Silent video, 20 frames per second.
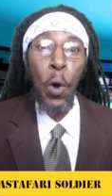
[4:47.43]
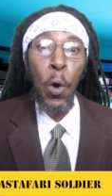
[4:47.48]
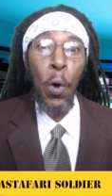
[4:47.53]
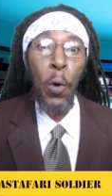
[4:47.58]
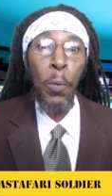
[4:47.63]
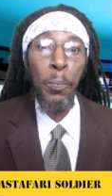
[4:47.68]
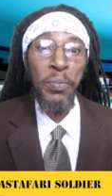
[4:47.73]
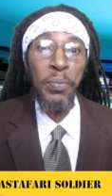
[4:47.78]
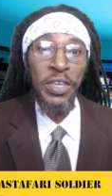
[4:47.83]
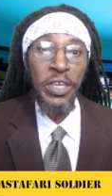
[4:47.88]

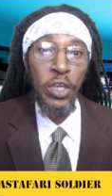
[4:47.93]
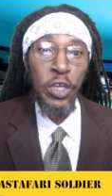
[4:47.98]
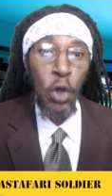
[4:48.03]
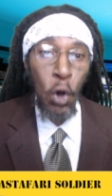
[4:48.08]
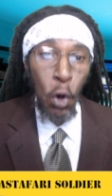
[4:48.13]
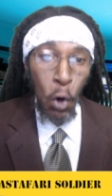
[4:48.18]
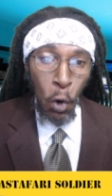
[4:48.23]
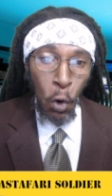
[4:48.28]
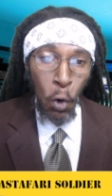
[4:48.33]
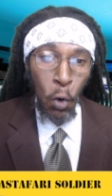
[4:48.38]

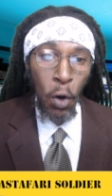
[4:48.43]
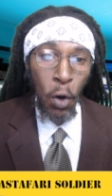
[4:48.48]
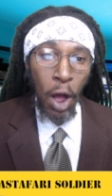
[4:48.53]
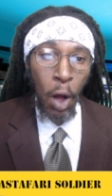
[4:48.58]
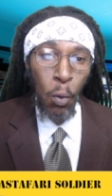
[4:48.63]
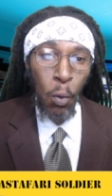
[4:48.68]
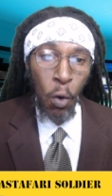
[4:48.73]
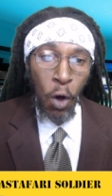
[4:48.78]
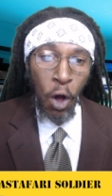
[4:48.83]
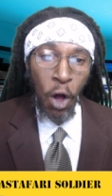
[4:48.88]

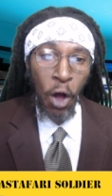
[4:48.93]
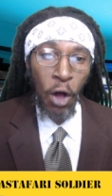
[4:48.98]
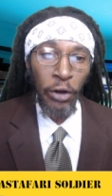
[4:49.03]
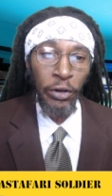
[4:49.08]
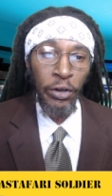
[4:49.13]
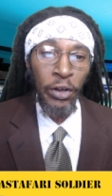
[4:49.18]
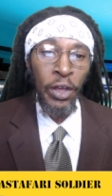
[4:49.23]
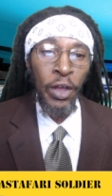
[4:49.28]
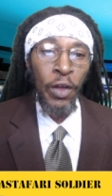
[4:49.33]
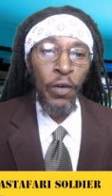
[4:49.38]
MOBO
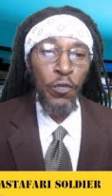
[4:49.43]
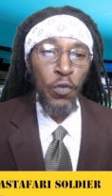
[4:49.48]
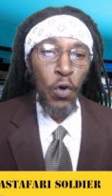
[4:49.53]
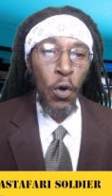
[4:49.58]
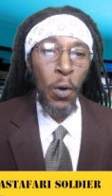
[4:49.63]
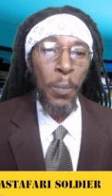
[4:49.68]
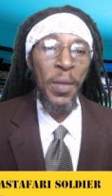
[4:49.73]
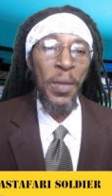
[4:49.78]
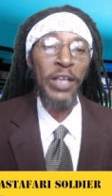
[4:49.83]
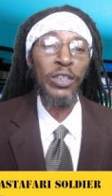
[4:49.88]
award
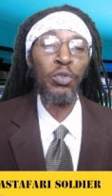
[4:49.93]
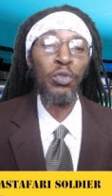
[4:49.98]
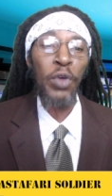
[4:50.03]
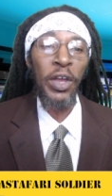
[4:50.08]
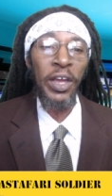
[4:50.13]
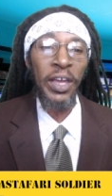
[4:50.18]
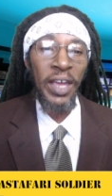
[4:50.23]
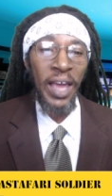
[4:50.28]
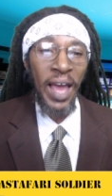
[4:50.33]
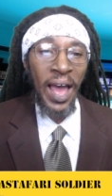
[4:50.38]
for
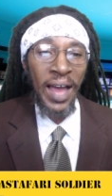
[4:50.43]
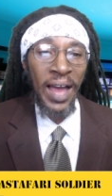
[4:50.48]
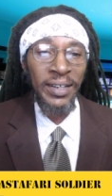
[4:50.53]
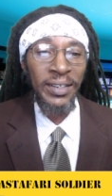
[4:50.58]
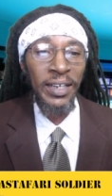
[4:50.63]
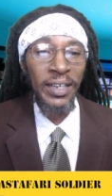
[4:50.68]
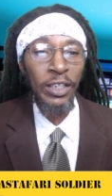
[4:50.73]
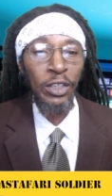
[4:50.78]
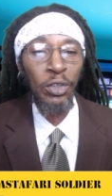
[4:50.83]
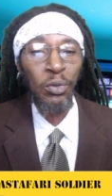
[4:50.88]
Best Reggae
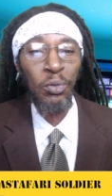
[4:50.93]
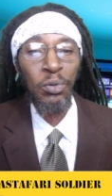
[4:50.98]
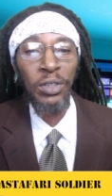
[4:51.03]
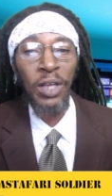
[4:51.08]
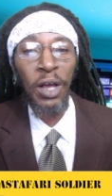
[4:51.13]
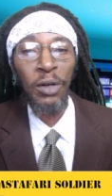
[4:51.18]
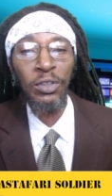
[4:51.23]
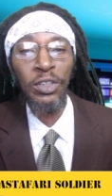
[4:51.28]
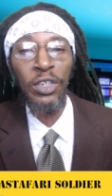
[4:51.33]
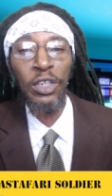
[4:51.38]
Act in
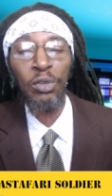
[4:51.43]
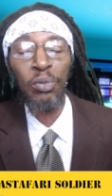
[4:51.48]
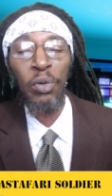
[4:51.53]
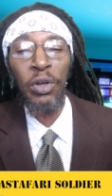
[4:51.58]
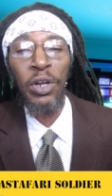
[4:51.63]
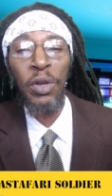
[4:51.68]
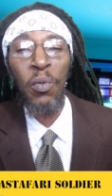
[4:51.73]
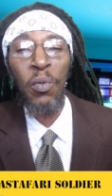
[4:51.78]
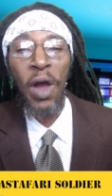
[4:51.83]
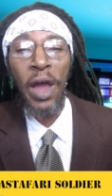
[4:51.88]

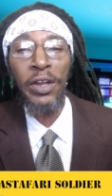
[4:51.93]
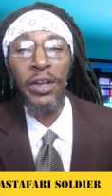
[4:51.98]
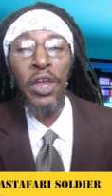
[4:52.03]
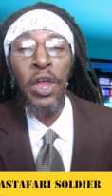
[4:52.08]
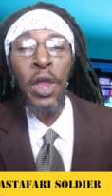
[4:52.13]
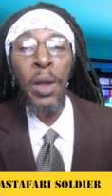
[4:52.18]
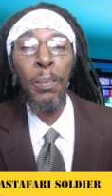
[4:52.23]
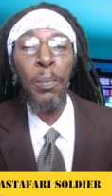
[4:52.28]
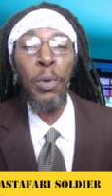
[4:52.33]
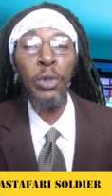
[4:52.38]
2021.